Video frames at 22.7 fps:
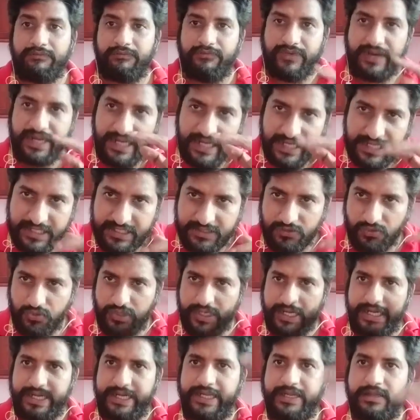Field is
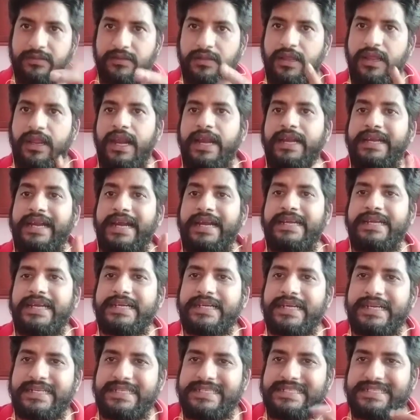rotating and
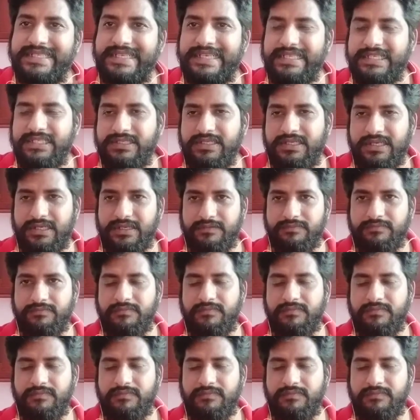conductor is stationary.